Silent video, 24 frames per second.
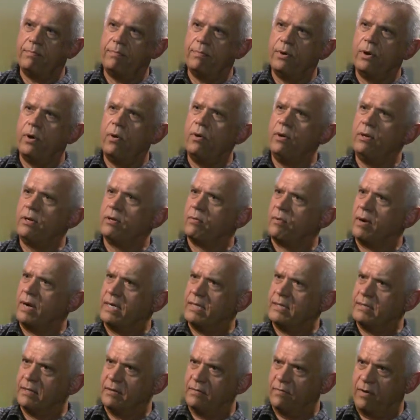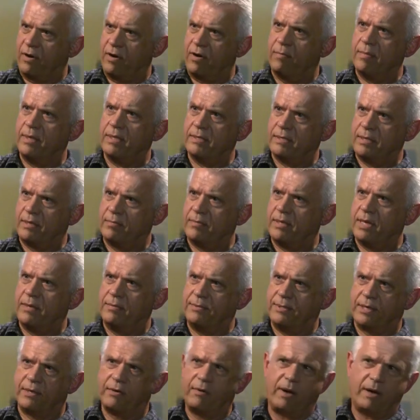polarized environment
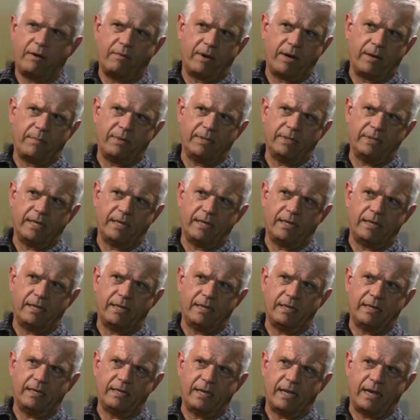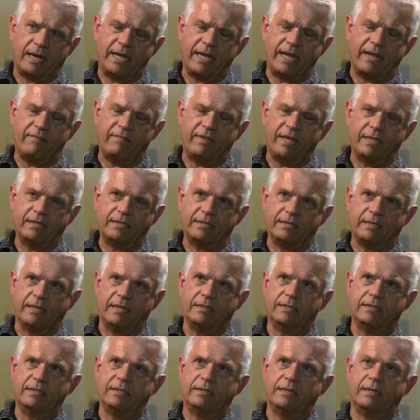sometimes in Grand Rapids. I have that
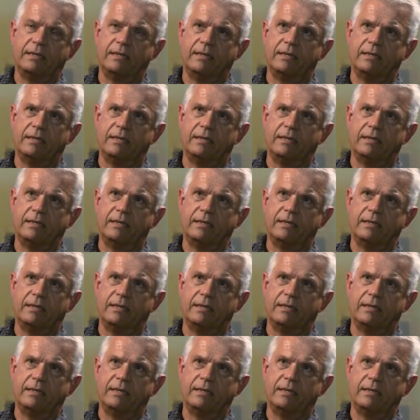sense.